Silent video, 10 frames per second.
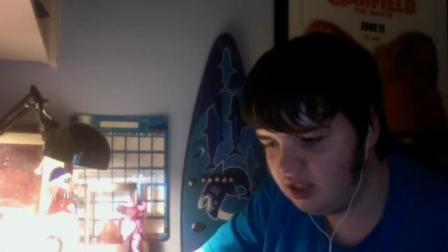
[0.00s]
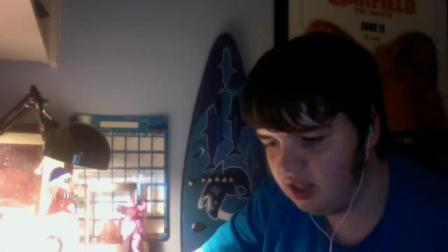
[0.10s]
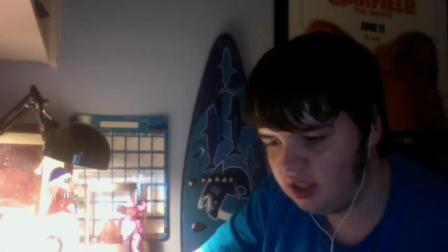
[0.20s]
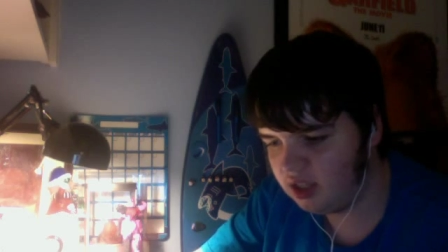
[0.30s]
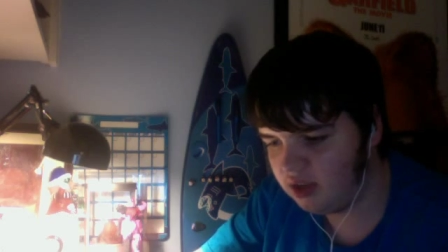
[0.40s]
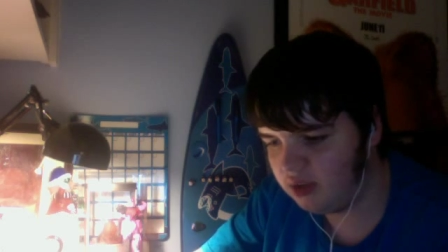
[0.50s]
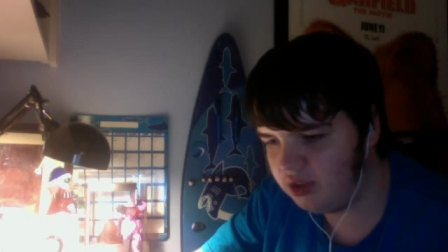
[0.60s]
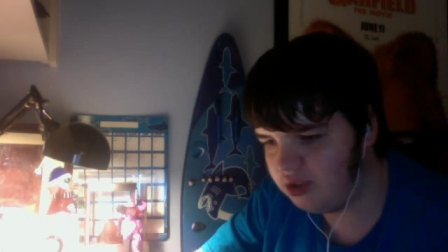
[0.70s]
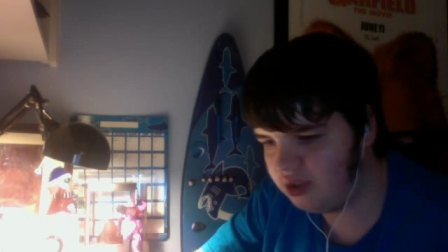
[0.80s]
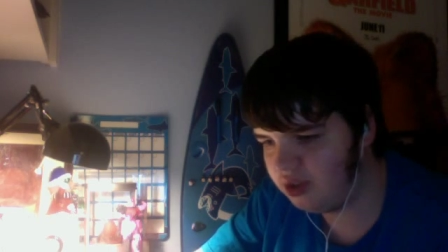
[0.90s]
because I don't want
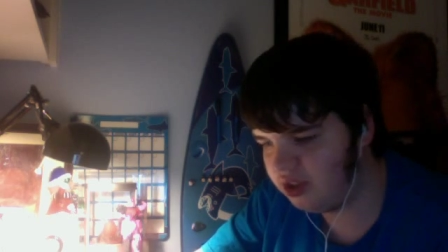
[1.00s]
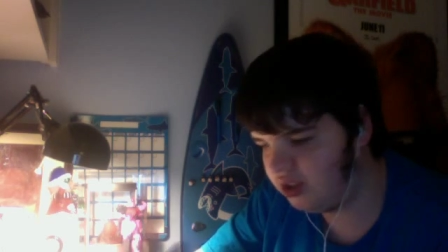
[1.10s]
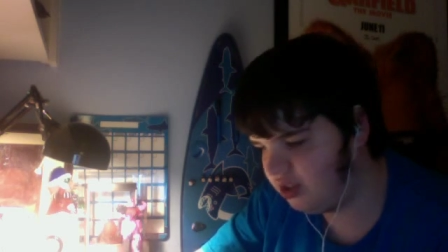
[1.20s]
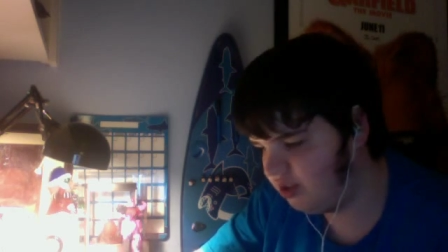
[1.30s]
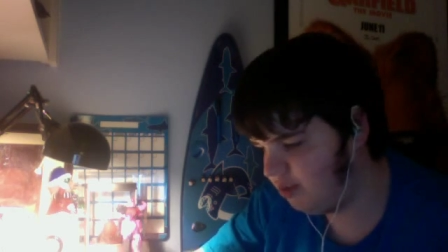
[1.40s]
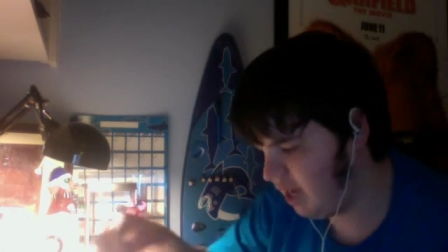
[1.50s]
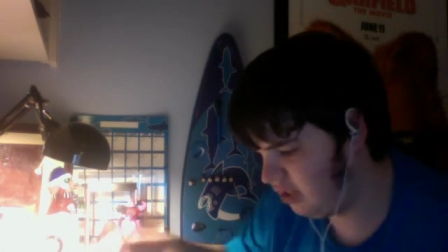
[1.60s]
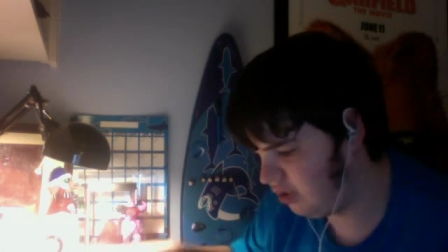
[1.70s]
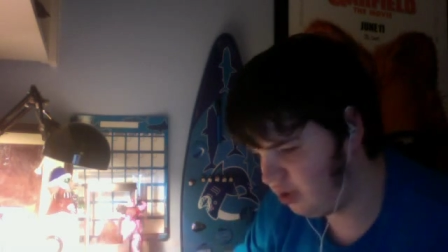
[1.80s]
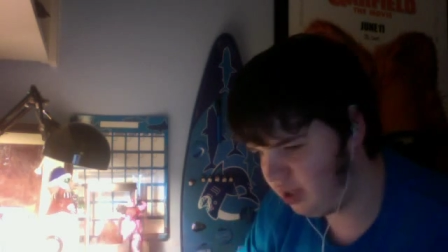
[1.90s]
to do another
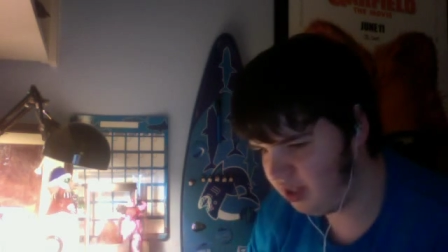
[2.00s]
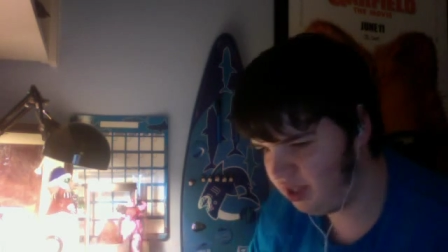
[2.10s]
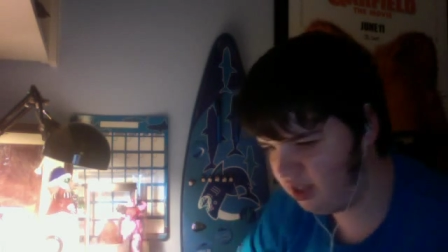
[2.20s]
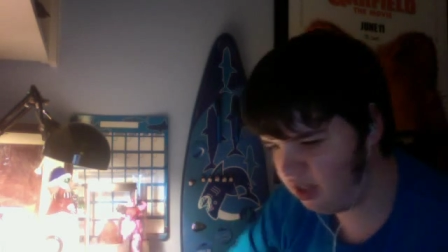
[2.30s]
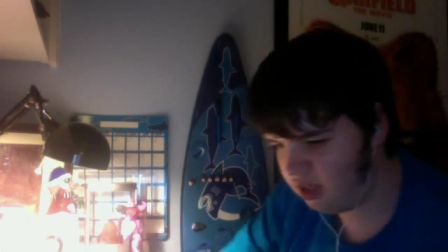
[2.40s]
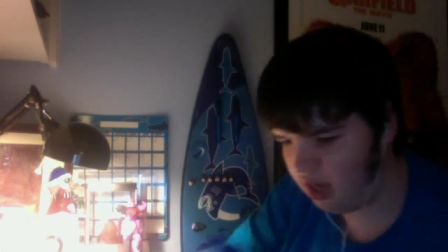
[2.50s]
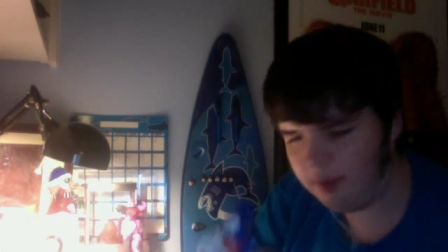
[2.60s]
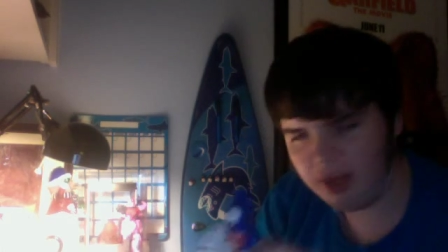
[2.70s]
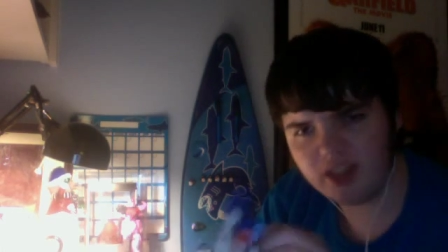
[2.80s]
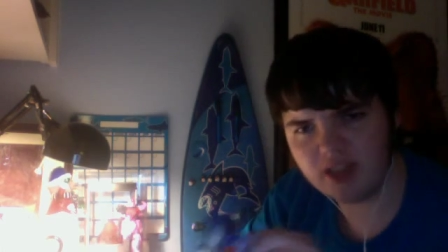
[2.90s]
Master Grade. I
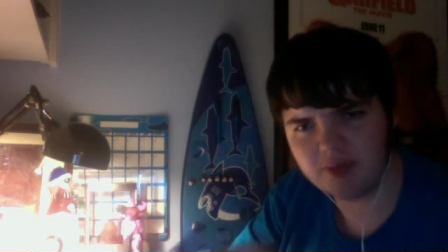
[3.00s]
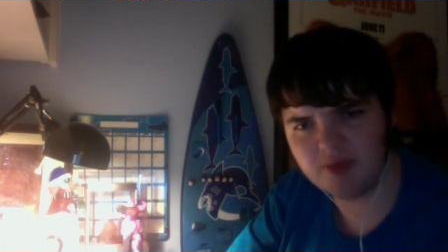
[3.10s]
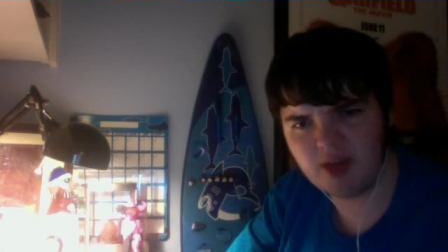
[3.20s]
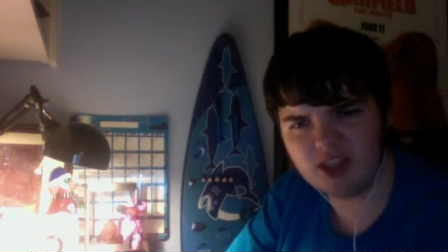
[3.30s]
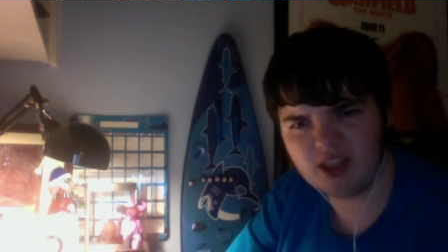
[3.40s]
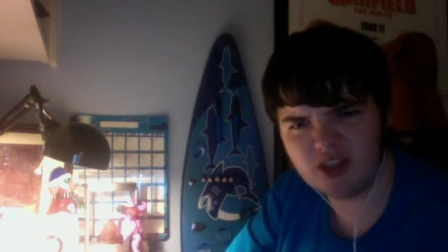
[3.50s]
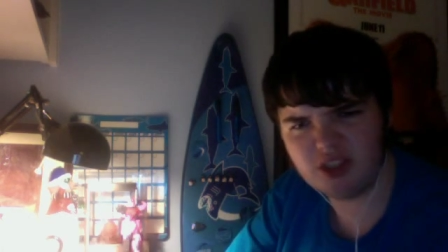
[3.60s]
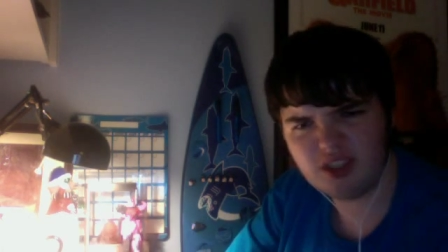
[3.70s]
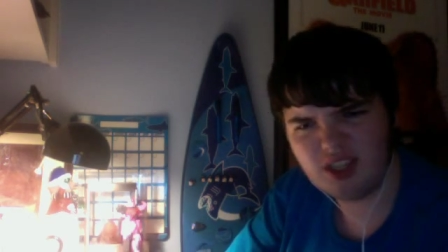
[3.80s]
may end up, actually,